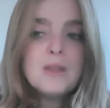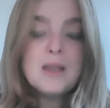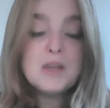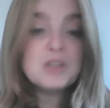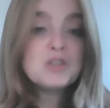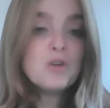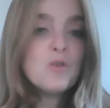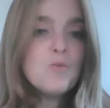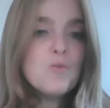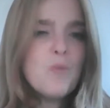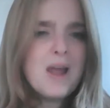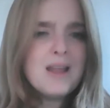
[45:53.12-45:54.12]
in a
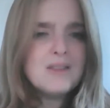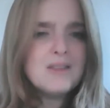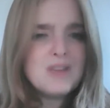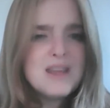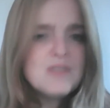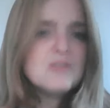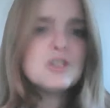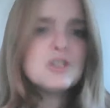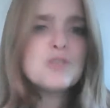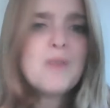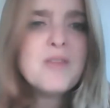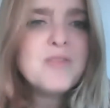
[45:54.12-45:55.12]
certain way, is an inner
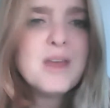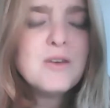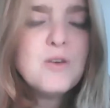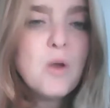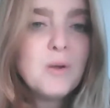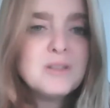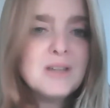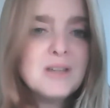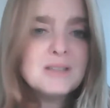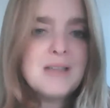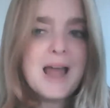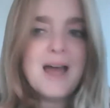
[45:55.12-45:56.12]
strength that Noah
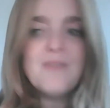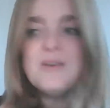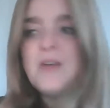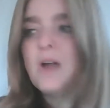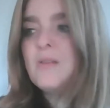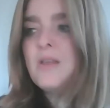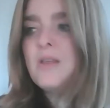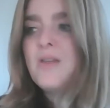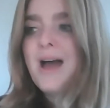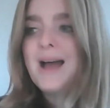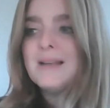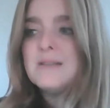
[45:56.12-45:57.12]
doesn't have. And not only
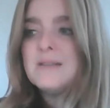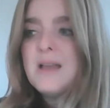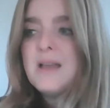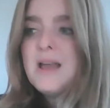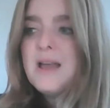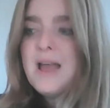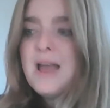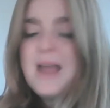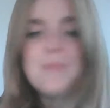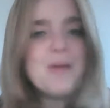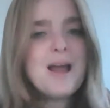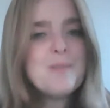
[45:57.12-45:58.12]
that,
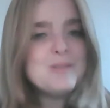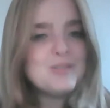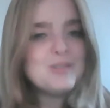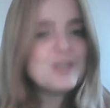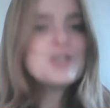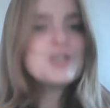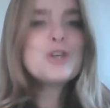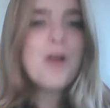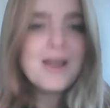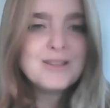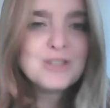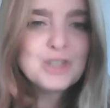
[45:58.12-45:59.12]
Abraham is not
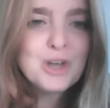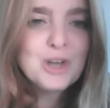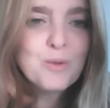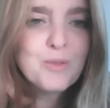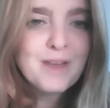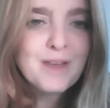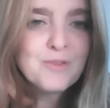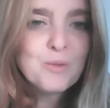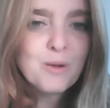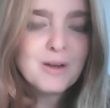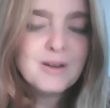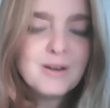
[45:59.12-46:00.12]
shy to share with
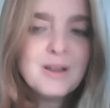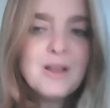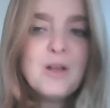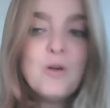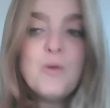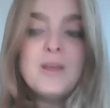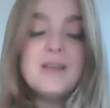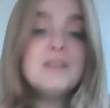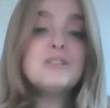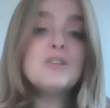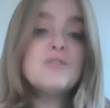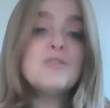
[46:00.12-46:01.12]
everyone who he
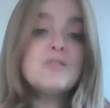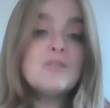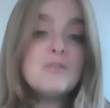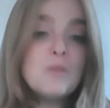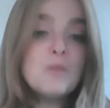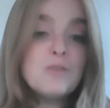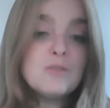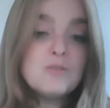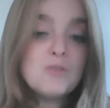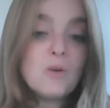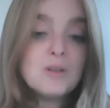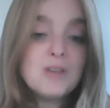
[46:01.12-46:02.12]
is. So when the
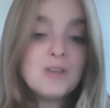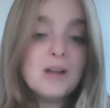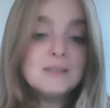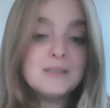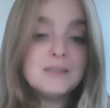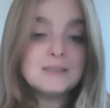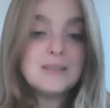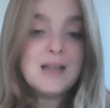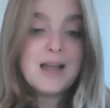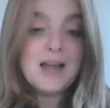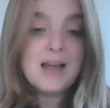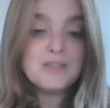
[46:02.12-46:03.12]
Torah tells us,
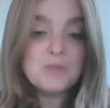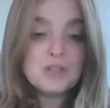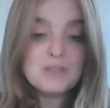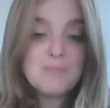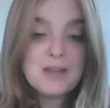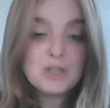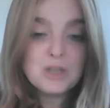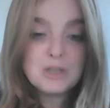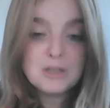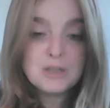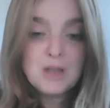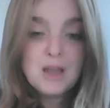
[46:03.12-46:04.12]
as we just mentioned,